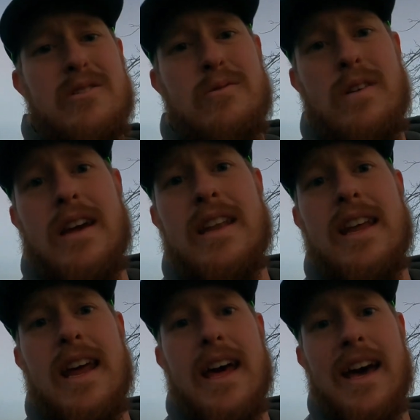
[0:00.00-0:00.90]
2, and
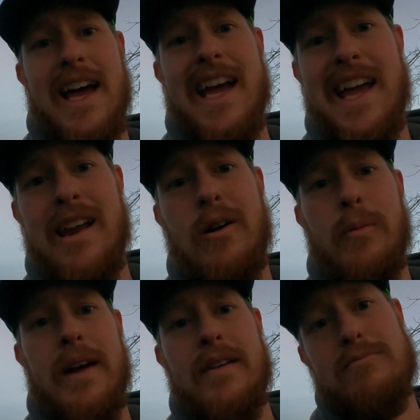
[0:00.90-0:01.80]
then get
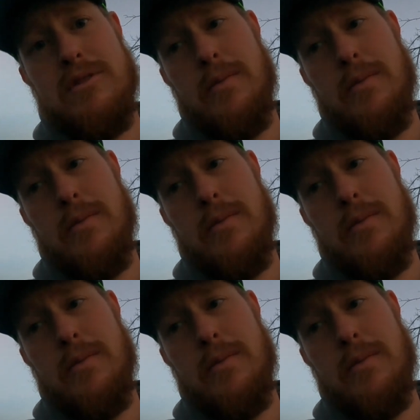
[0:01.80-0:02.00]
home and have some